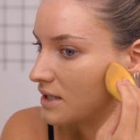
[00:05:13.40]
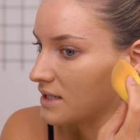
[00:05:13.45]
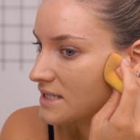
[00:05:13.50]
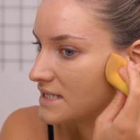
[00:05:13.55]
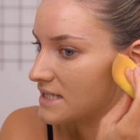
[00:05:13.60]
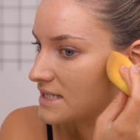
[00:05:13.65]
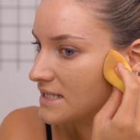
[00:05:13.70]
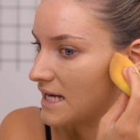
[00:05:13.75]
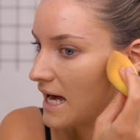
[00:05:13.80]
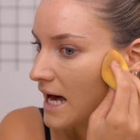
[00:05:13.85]

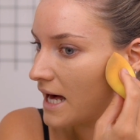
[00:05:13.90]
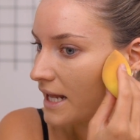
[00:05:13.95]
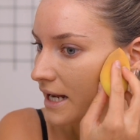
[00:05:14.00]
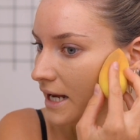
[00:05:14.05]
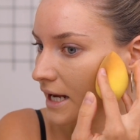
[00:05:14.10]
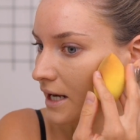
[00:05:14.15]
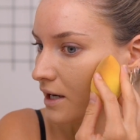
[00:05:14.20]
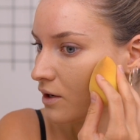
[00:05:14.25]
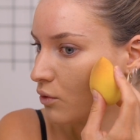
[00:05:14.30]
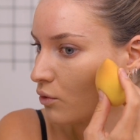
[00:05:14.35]

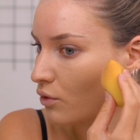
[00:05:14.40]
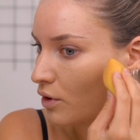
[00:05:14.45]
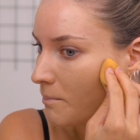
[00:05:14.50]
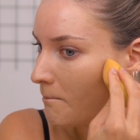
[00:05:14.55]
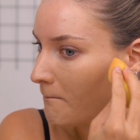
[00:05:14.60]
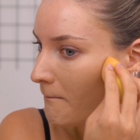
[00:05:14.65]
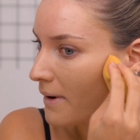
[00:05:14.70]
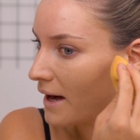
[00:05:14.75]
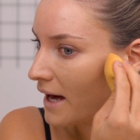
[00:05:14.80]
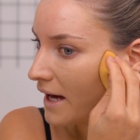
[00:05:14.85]
satin or
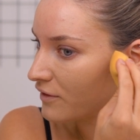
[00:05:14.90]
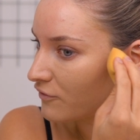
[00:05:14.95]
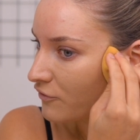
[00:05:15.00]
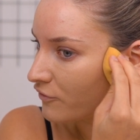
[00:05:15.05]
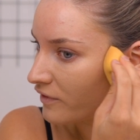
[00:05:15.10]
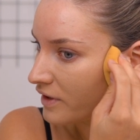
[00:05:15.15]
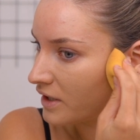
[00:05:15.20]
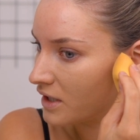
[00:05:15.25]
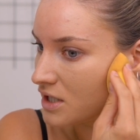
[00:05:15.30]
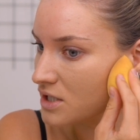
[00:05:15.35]
matte
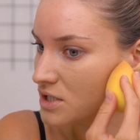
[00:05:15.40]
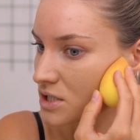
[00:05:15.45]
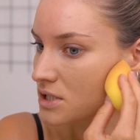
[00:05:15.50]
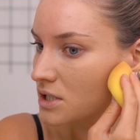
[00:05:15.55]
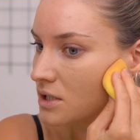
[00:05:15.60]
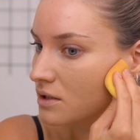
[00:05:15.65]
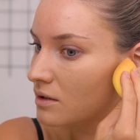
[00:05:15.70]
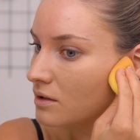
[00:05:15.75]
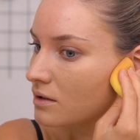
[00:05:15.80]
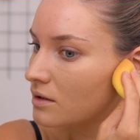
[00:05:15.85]

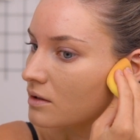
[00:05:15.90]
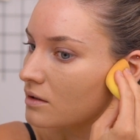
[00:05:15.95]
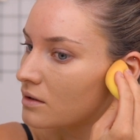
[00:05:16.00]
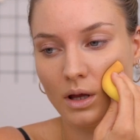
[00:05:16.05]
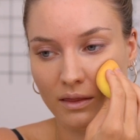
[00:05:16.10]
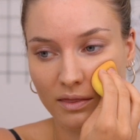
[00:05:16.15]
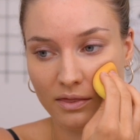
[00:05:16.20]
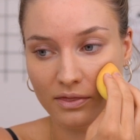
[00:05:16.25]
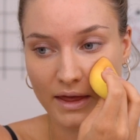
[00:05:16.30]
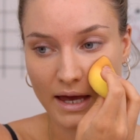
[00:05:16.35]
finish
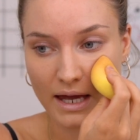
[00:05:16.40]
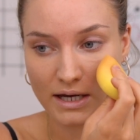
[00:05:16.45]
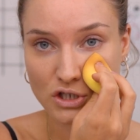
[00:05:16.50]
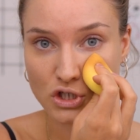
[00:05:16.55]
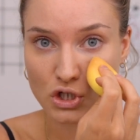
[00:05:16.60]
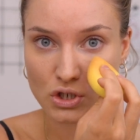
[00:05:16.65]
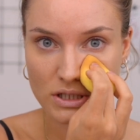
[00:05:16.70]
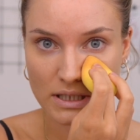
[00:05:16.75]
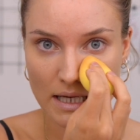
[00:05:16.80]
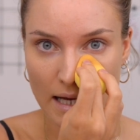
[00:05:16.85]
and then
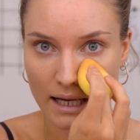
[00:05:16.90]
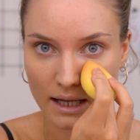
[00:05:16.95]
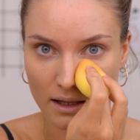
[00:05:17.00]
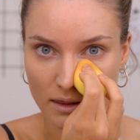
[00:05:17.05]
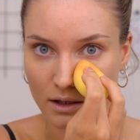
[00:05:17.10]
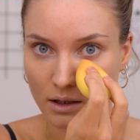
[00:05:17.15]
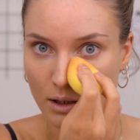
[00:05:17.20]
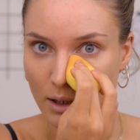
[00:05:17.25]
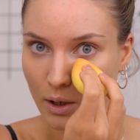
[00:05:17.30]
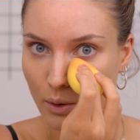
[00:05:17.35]
just
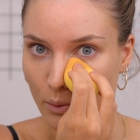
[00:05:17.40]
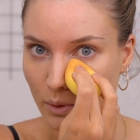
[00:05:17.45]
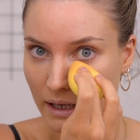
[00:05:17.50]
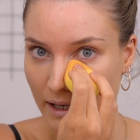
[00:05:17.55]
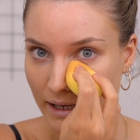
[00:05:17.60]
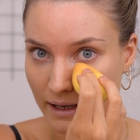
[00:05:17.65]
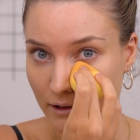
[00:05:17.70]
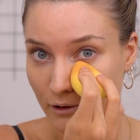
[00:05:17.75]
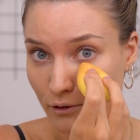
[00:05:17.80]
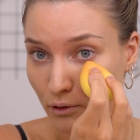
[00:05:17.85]
add the glow
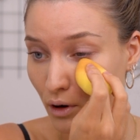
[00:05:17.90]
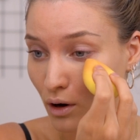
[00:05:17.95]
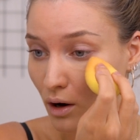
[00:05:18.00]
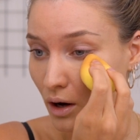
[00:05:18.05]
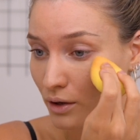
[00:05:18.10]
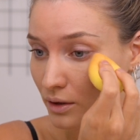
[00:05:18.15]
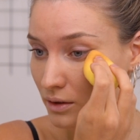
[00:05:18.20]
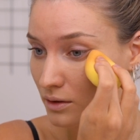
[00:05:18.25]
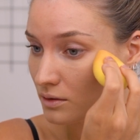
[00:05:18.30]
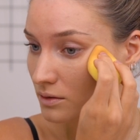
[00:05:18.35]
later
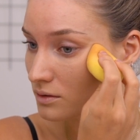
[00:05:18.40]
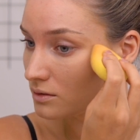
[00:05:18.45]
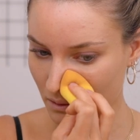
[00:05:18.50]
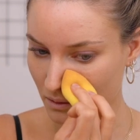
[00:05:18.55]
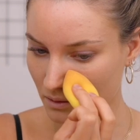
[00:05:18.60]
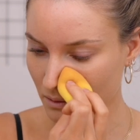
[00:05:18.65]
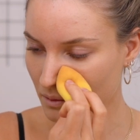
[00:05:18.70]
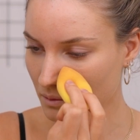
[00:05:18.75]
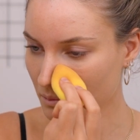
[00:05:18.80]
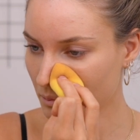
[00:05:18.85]
on.
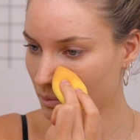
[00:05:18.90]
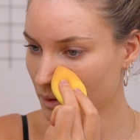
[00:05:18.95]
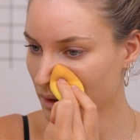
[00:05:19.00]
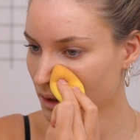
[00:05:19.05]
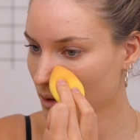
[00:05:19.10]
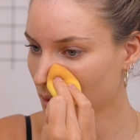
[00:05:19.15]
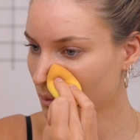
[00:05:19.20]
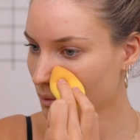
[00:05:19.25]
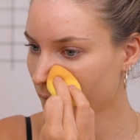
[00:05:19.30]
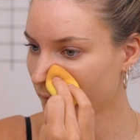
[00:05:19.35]

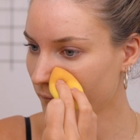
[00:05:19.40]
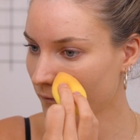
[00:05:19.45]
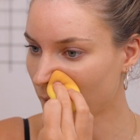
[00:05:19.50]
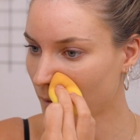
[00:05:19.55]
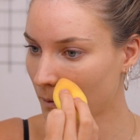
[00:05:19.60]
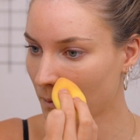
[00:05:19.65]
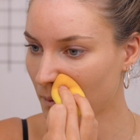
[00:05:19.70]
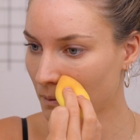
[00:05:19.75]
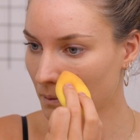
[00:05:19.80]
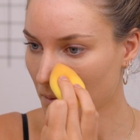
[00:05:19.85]

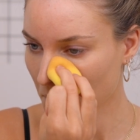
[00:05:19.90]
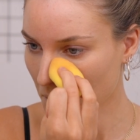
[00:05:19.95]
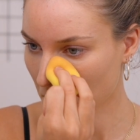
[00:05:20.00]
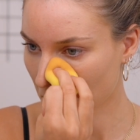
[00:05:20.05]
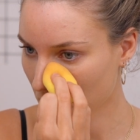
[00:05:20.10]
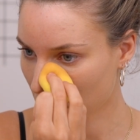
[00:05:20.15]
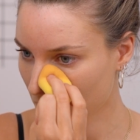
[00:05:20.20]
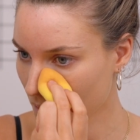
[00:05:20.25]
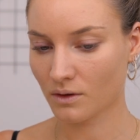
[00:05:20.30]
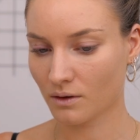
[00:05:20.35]
Beautiful!
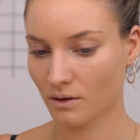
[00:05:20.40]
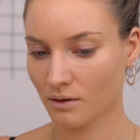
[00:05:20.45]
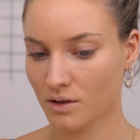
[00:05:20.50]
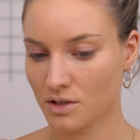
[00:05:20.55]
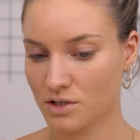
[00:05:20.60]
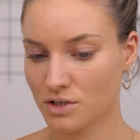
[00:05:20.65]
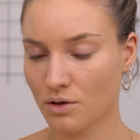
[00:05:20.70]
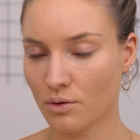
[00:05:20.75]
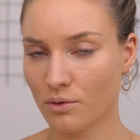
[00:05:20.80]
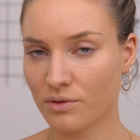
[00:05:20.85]

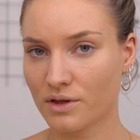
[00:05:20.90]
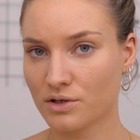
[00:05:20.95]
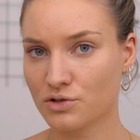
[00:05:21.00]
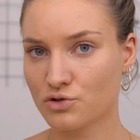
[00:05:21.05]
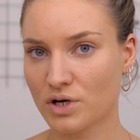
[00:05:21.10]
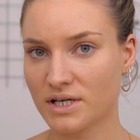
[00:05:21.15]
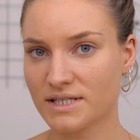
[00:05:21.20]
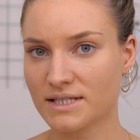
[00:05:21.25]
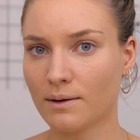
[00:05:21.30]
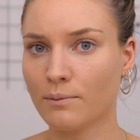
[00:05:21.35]
So the
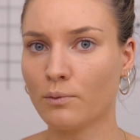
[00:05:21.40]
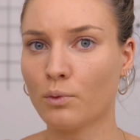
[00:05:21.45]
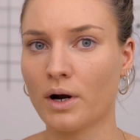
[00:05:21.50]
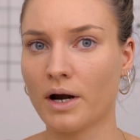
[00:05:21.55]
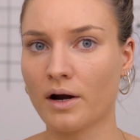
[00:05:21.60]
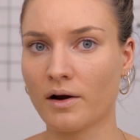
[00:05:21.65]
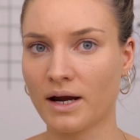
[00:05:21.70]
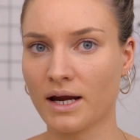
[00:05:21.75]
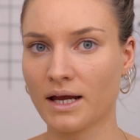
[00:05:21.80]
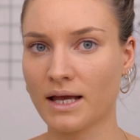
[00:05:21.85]
dress I'm
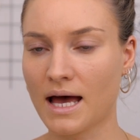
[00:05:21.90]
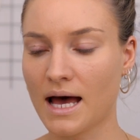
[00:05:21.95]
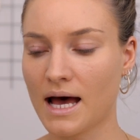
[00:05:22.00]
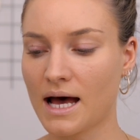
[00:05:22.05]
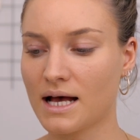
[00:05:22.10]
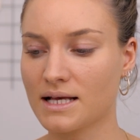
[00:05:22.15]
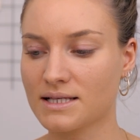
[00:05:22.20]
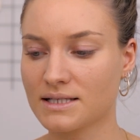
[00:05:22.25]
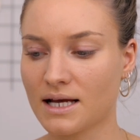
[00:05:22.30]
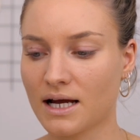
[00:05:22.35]
wearing
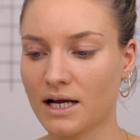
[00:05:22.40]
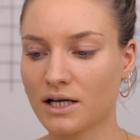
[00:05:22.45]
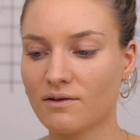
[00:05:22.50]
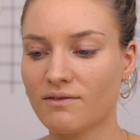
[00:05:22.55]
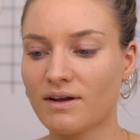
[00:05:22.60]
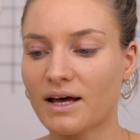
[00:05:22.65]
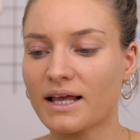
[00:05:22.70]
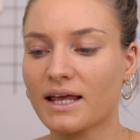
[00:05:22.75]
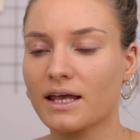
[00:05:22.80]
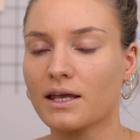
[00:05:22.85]
has kind
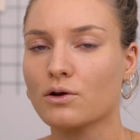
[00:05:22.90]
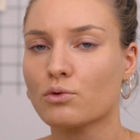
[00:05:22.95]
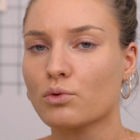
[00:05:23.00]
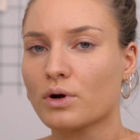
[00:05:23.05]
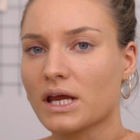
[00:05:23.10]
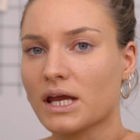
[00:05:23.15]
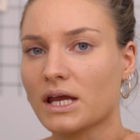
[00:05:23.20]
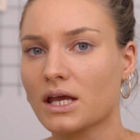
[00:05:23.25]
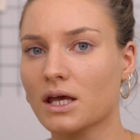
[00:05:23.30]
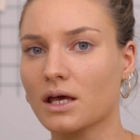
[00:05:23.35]
of like a
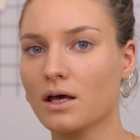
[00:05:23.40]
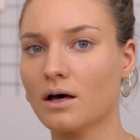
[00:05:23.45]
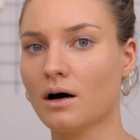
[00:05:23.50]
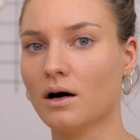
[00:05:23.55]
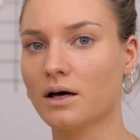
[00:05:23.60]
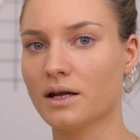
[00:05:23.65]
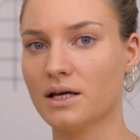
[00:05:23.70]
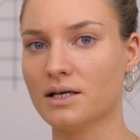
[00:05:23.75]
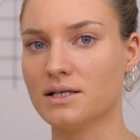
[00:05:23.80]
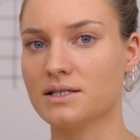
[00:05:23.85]
Greek
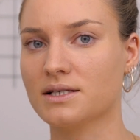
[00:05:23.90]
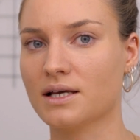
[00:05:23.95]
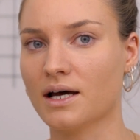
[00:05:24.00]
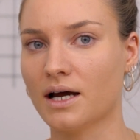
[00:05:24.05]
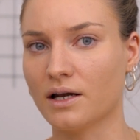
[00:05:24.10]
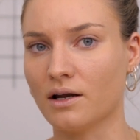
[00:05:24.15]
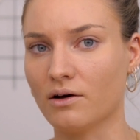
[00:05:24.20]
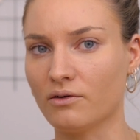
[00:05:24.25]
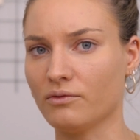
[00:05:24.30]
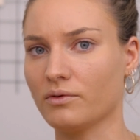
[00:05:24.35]
goddess
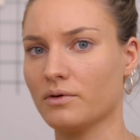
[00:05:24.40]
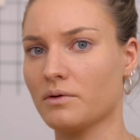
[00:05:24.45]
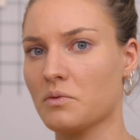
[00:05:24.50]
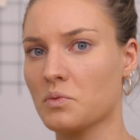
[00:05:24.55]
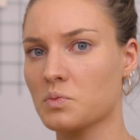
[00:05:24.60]
kind of